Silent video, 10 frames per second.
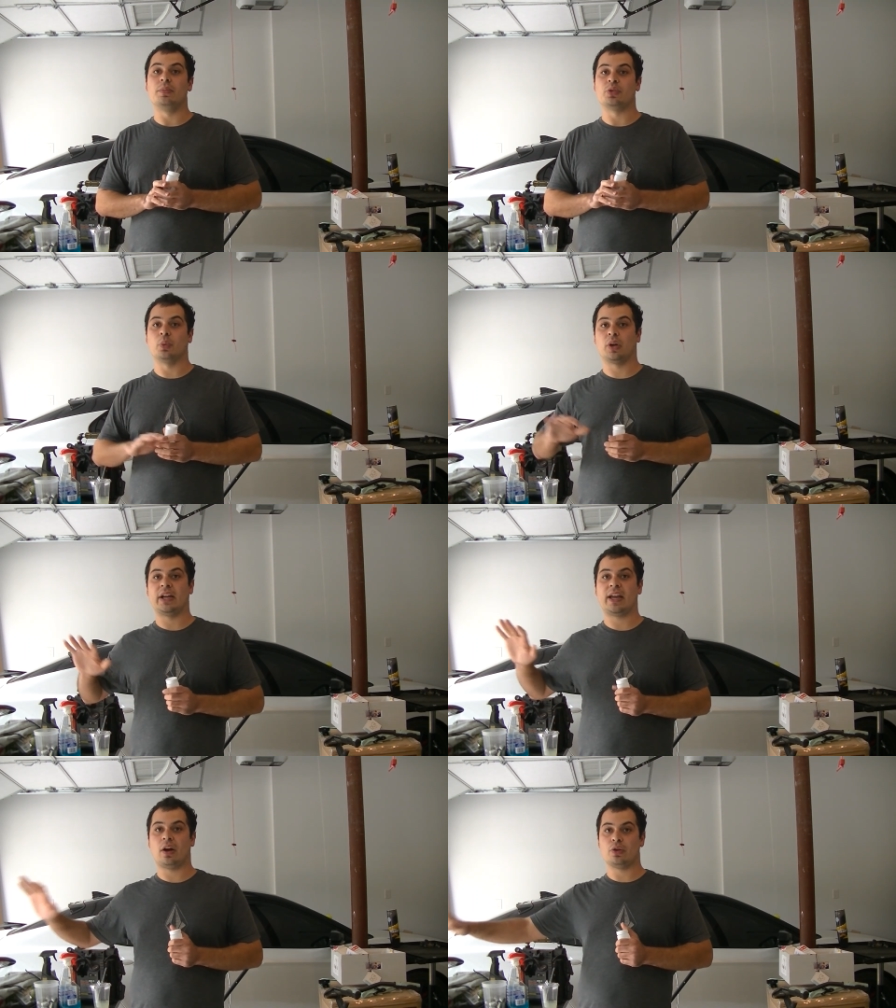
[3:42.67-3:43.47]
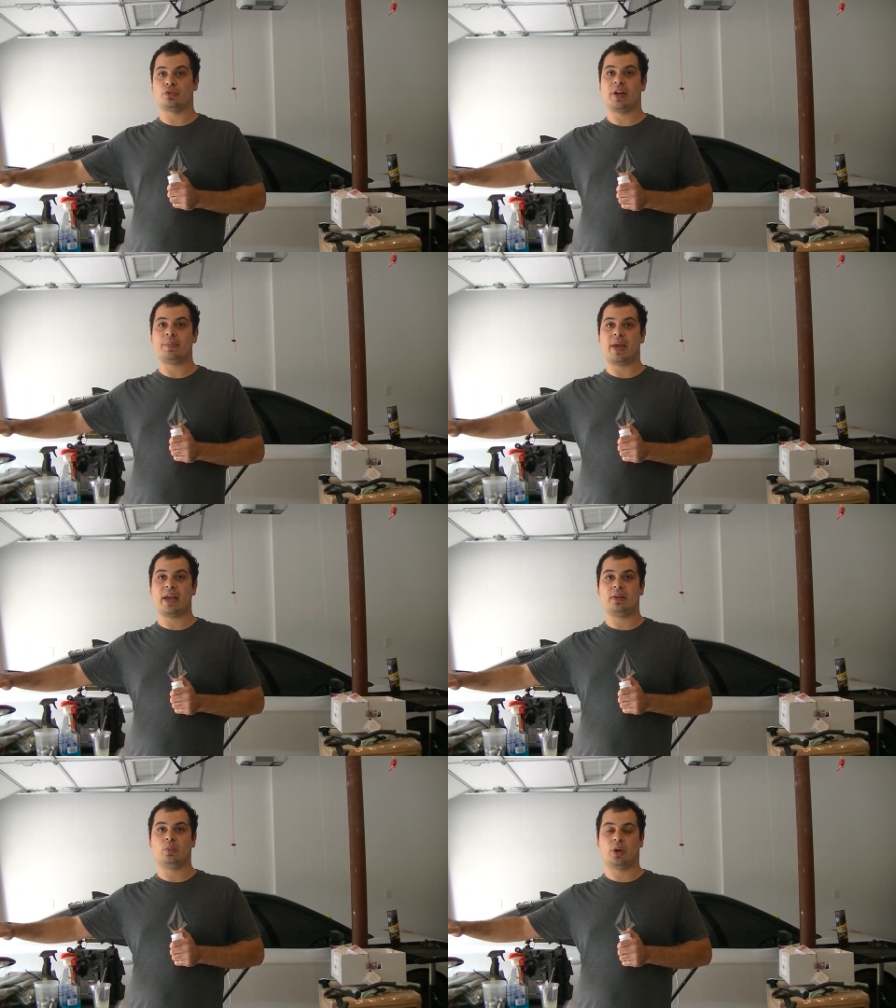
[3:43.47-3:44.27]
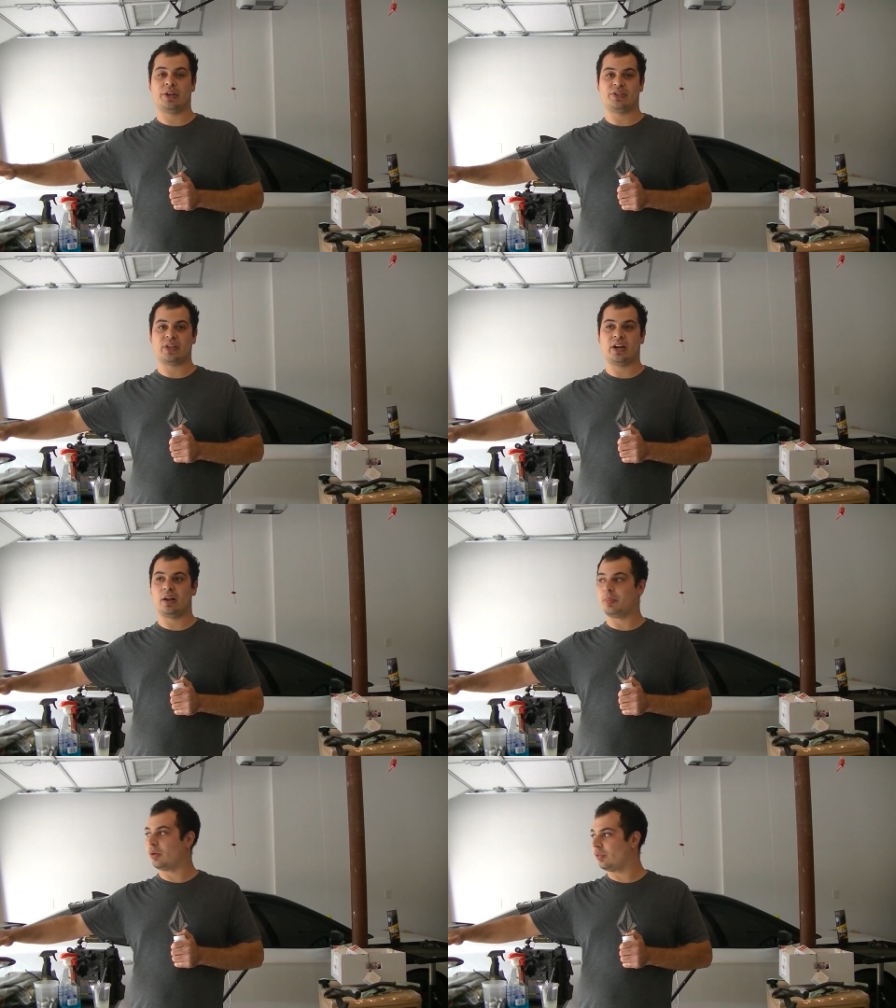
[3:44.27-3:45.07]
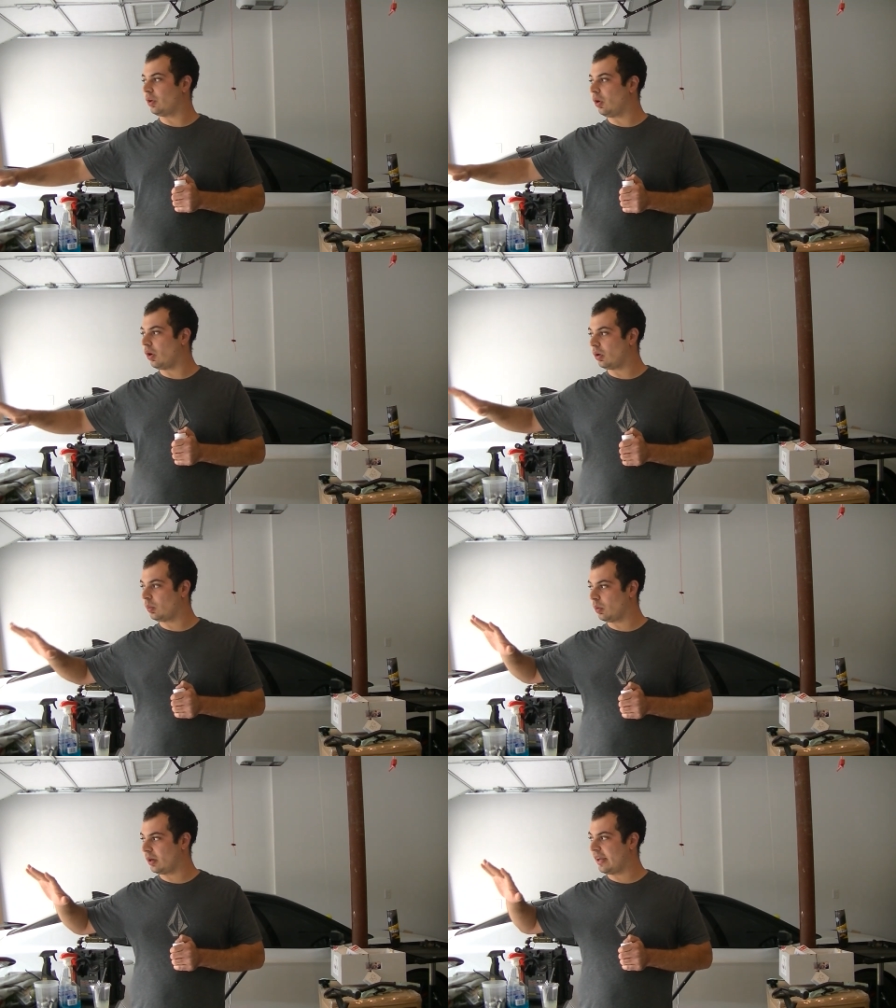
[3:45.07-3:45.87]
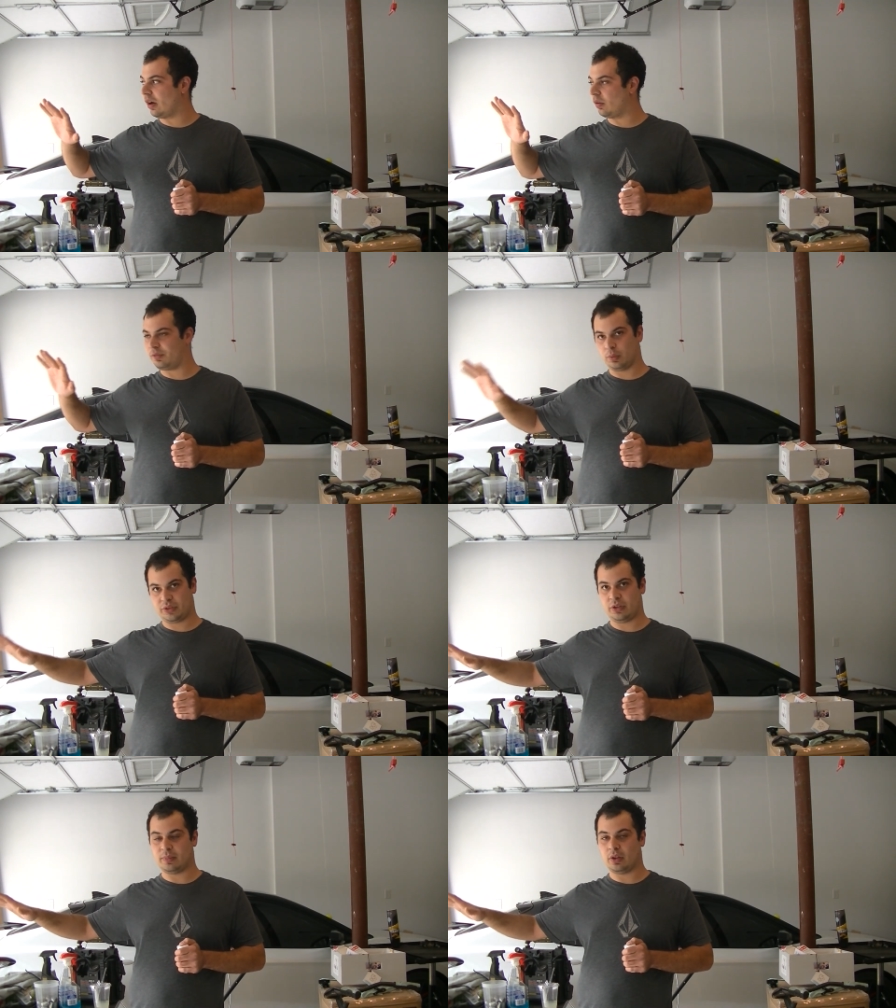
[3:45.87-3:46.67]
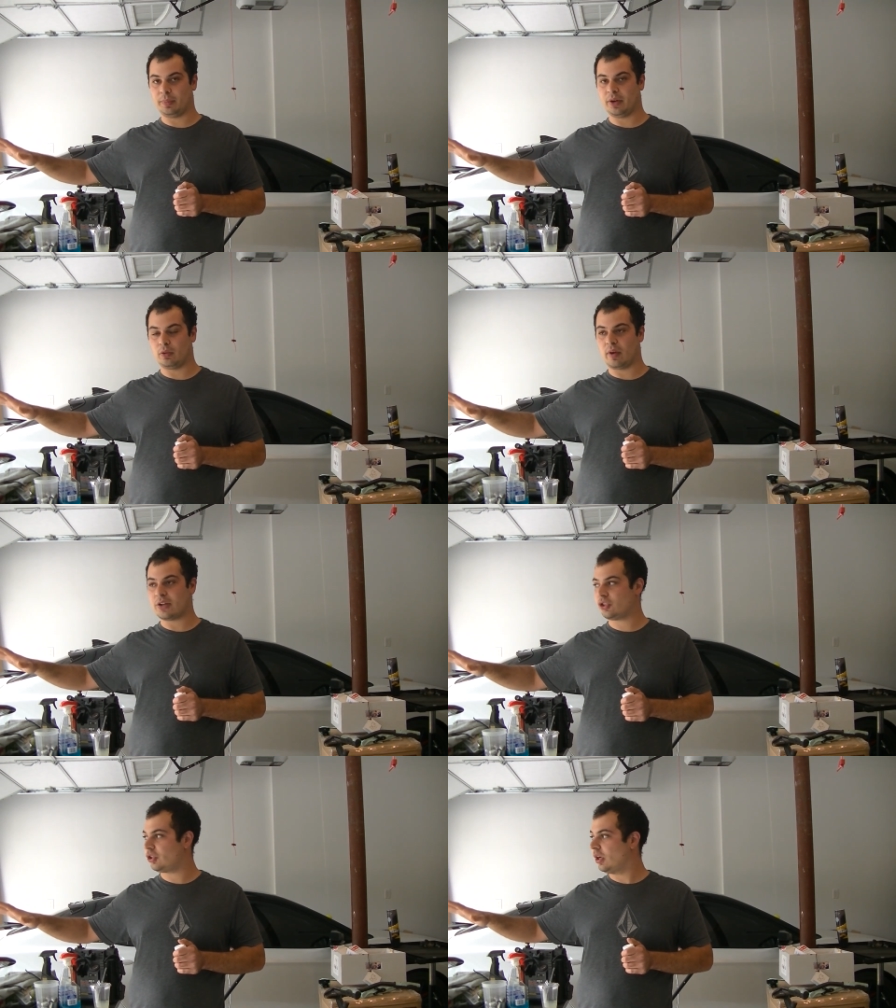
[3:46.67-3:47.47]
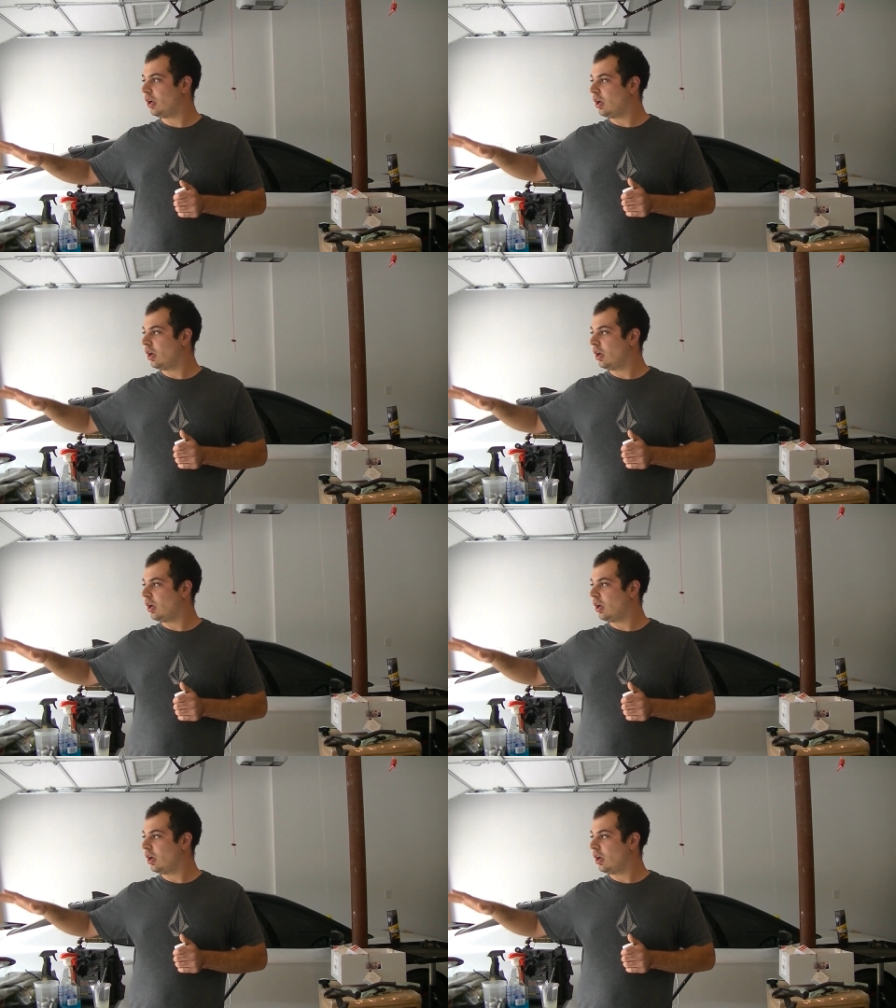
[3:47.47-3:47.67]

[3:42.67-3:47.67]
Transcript: So we're going to get our drain pan, we're going to set it up under the car, we're going to get our 14 millimeter wrench.